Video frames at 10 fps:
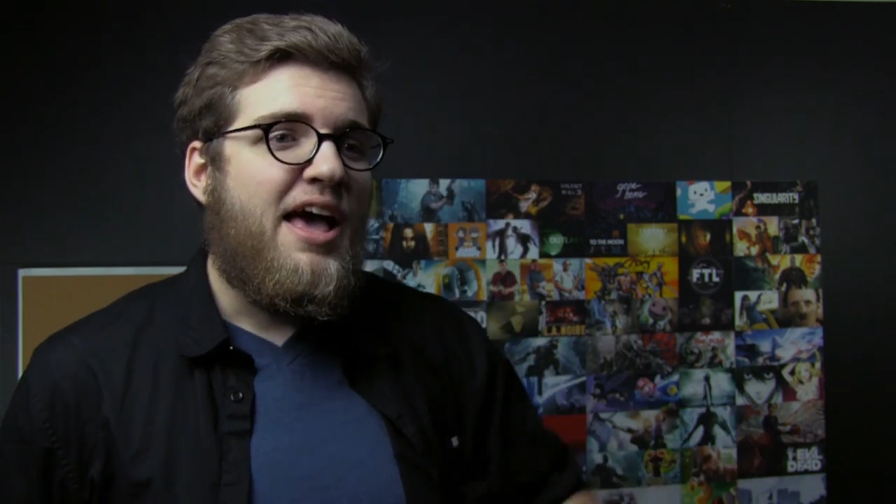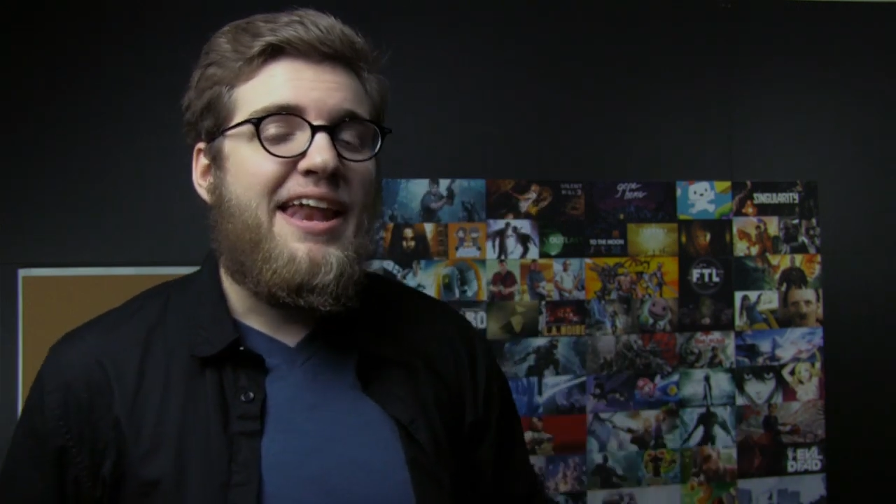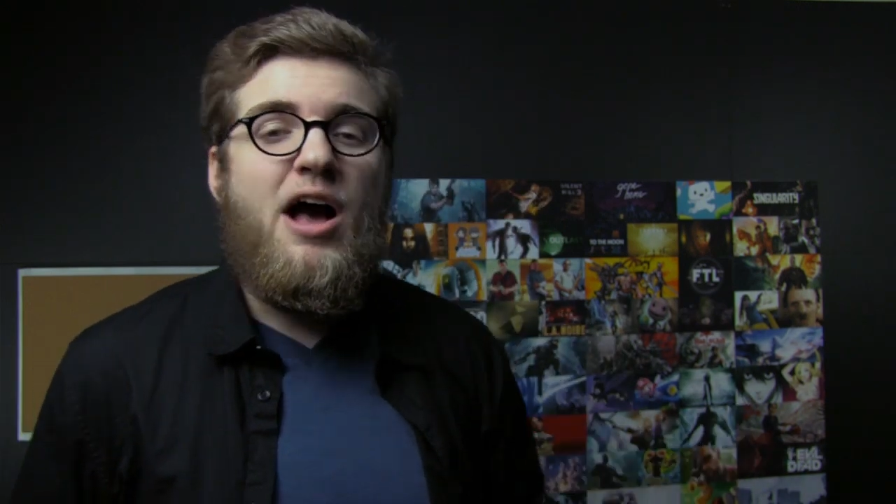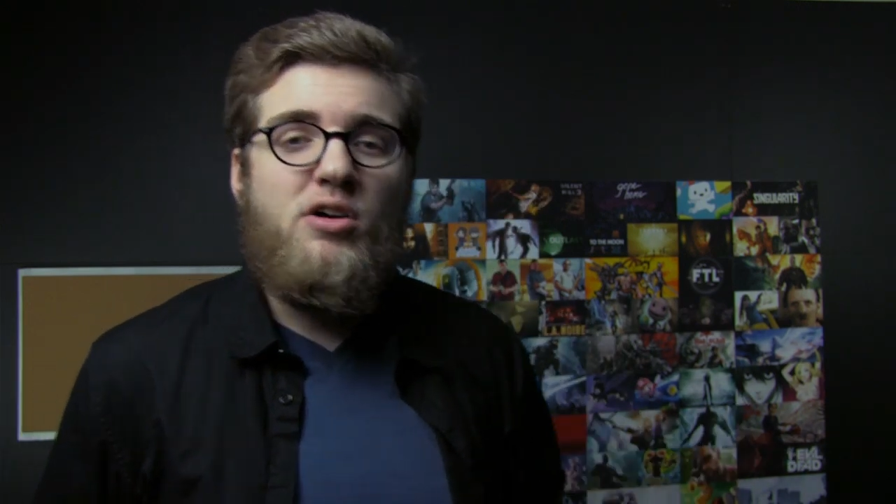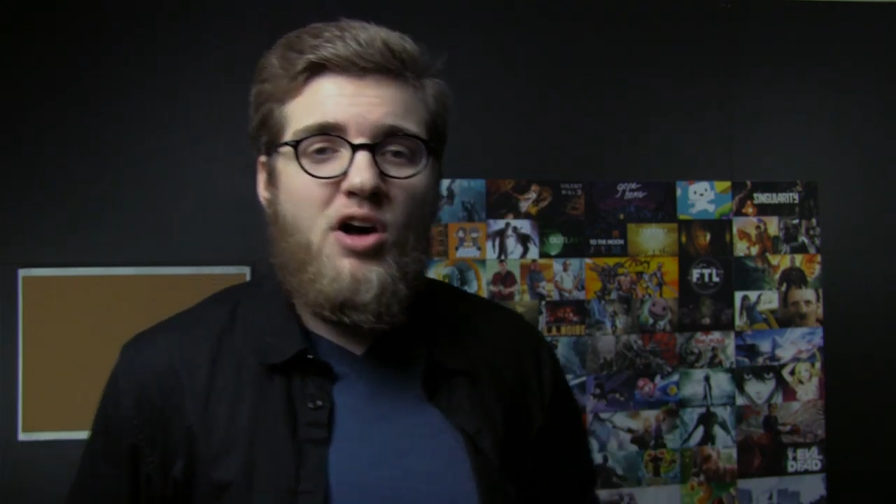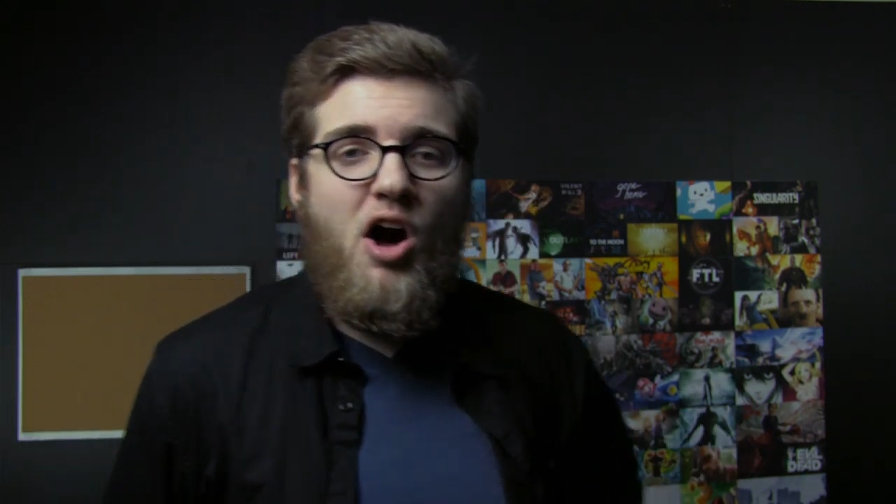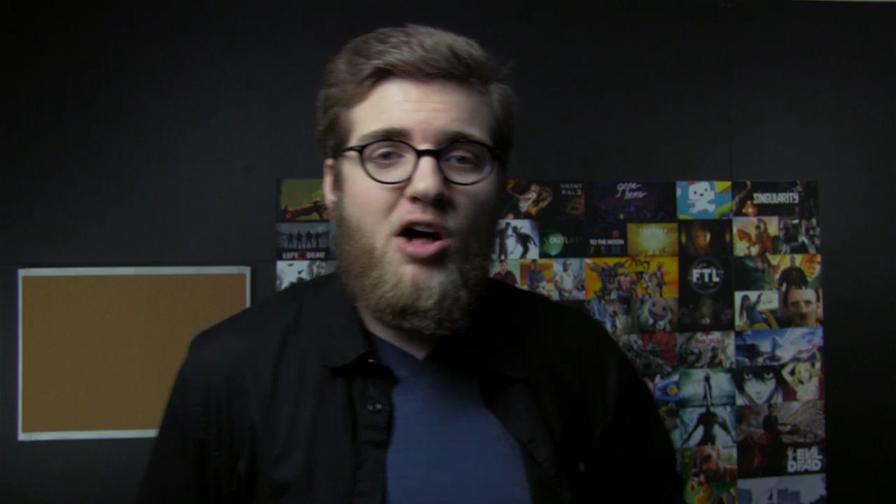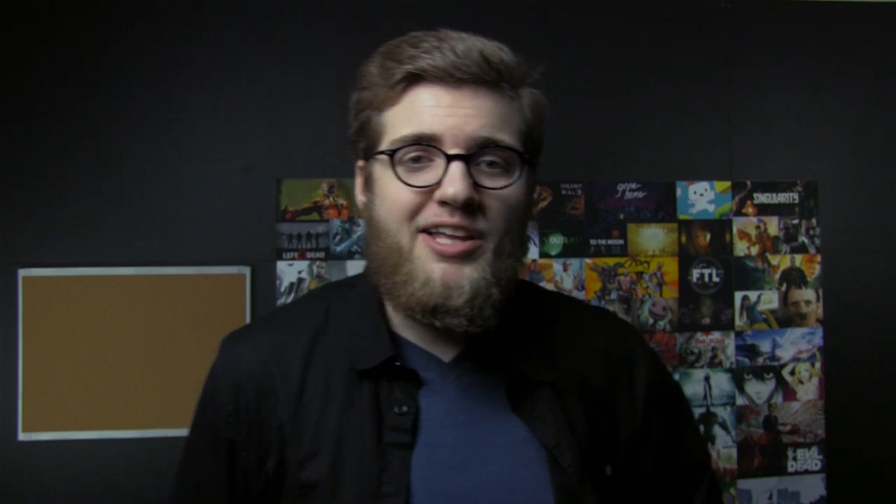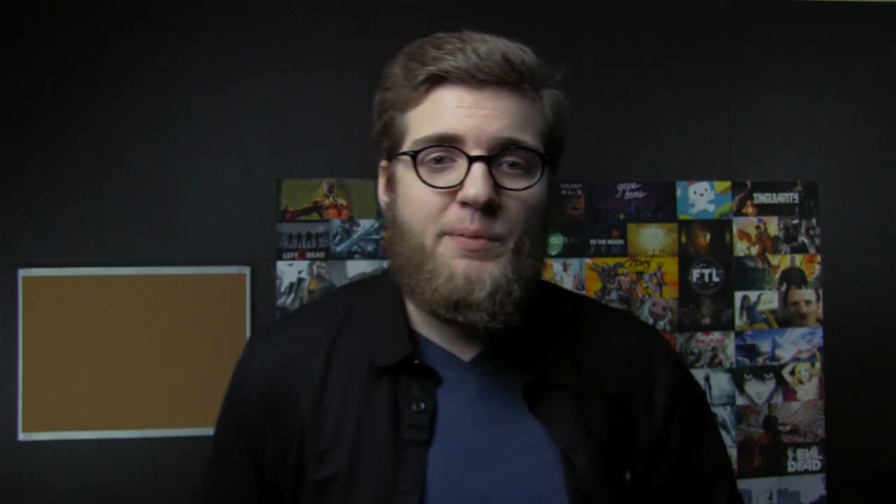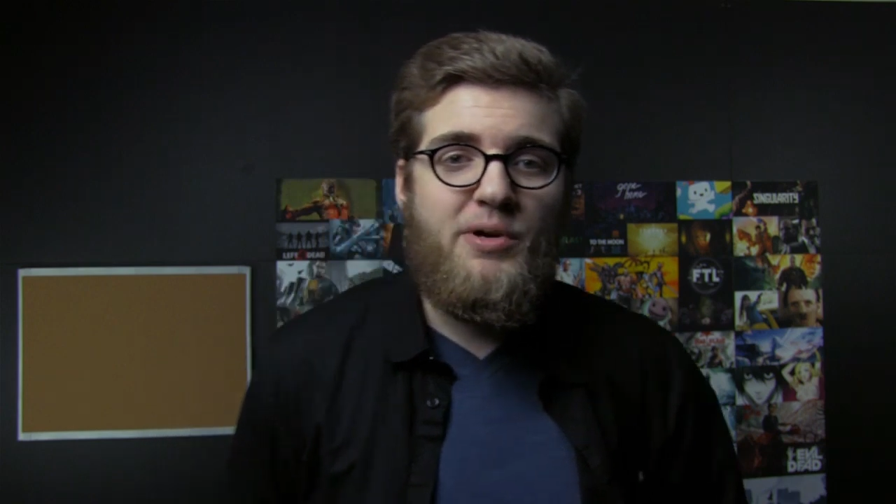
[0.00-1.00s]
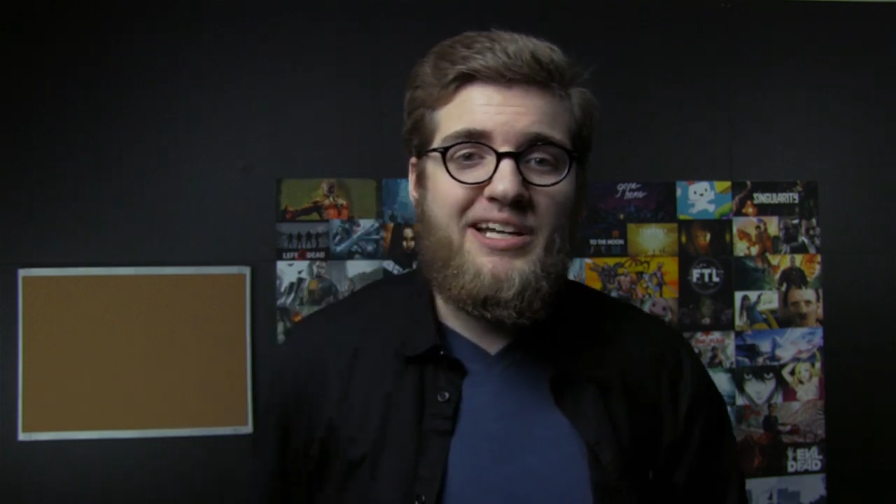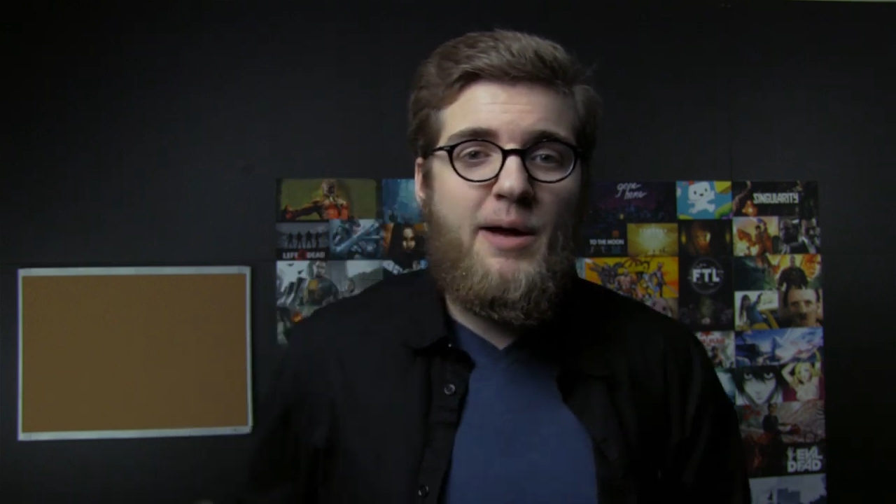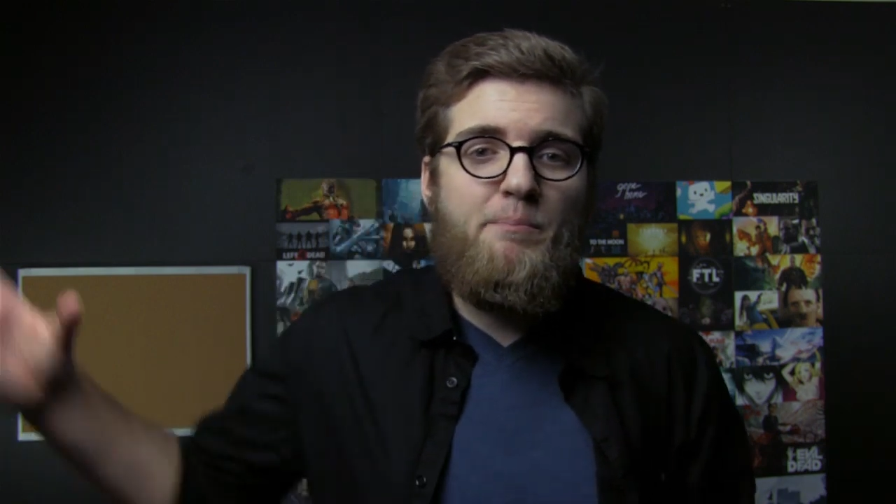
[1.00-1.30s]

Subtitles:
an alcoholic putting